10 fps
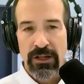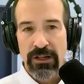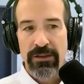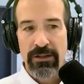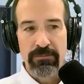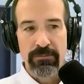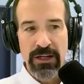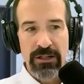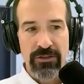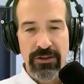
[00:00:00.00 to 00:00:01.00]
that
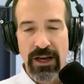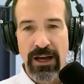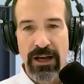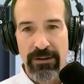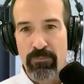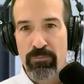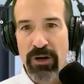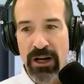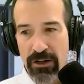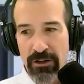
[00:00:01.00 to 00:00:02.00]
makes that
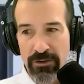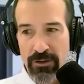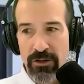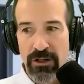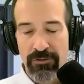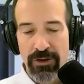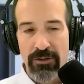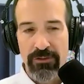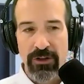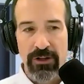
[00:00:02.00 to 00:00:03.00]
better because you can offer
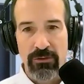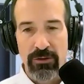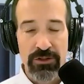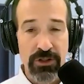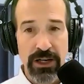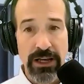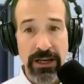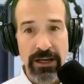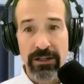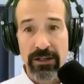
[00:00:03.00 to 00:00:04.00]
outside storage
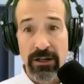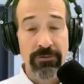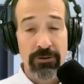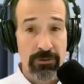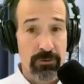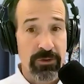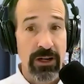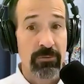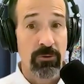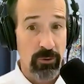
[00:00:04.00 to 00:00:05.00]
and it offers room to add
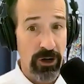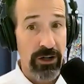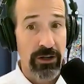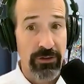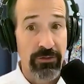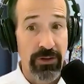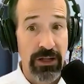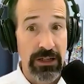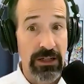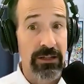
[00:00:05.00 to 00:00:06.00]
more warehouse if they
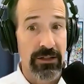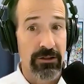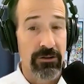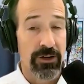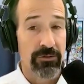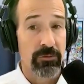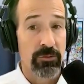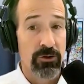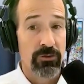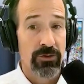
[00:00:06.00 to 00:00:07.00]
need it and they don't have to
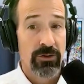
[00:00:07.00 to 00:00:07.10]
move